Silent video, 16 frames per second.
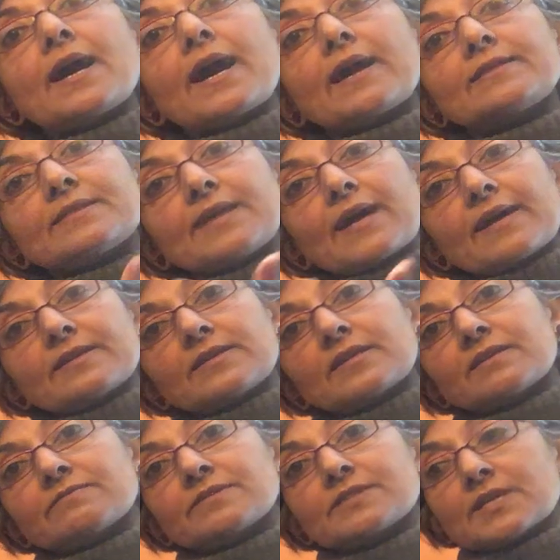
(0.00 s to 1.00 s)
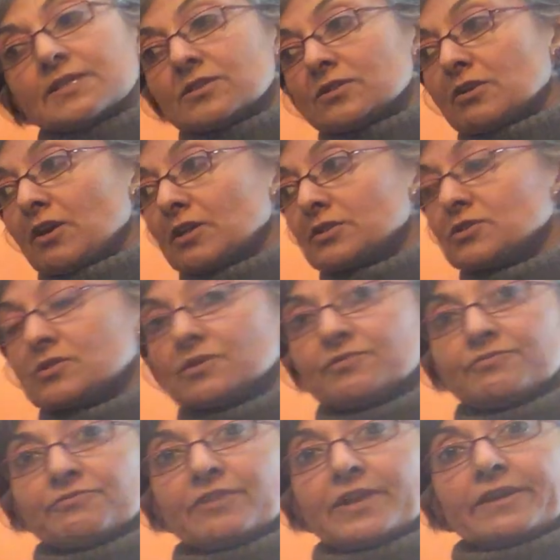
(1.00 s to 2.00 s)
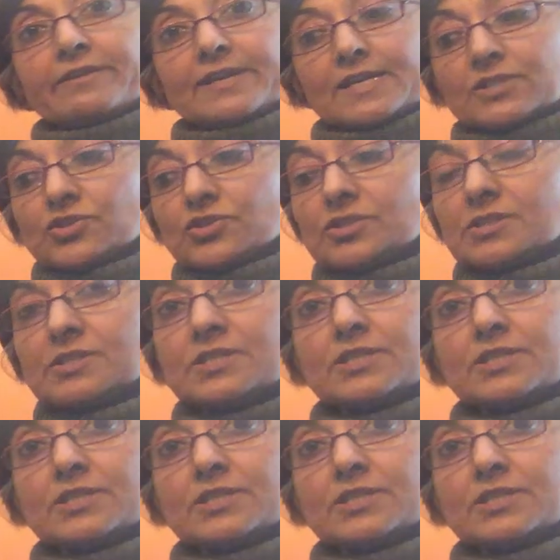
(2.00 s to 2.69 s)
and that gives us lots of variations